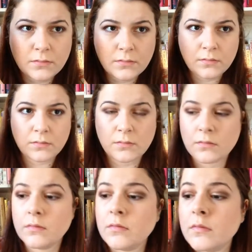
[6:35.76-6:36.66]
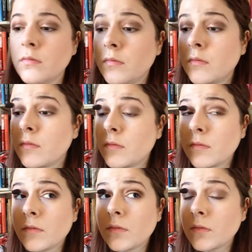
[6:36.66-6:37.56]
Pebble,
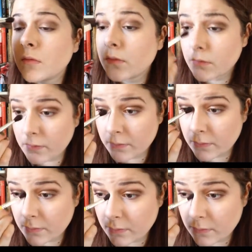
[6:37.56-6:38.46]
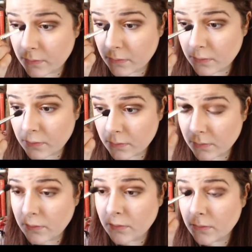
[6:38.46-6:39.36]
and I'm just using that
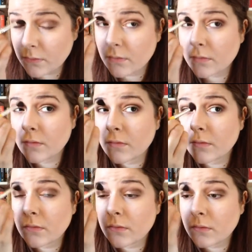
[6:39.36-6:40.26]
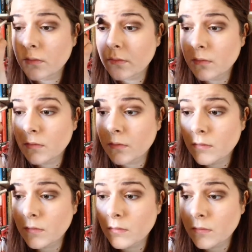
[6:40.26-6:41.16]
right in the corners
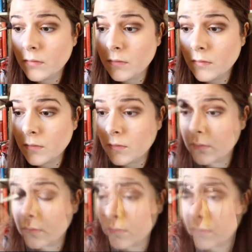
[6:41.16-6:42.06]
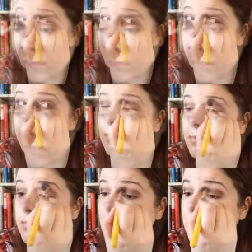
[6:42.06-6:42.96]
and just to kind of blend the
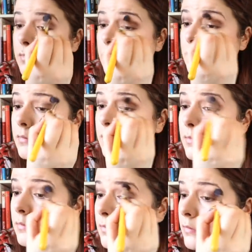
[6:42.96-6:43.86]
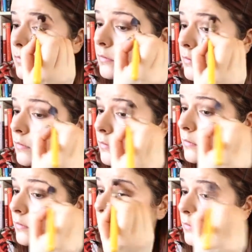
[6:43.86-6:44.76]
eyeshadow out
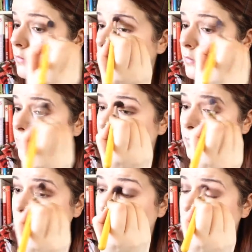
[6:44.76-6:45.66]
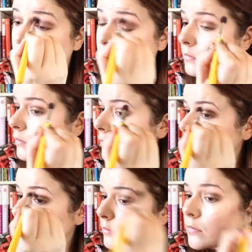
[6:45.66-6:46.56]
so it doesn't have a harsh
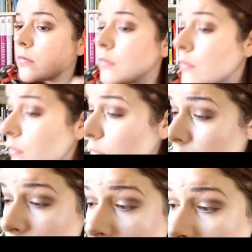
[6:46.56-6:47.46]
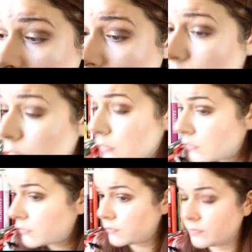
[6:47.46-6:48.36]
line where it ends, because it is quite
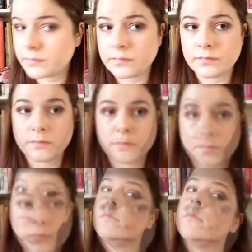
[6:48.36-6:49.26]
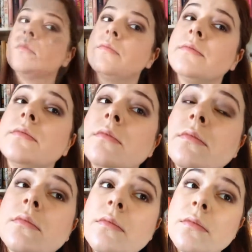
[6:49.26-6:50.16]
smoky. Just softens the edges
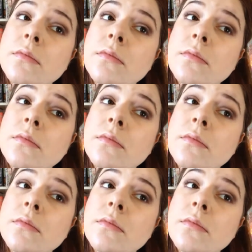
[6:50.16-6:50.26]
slightly.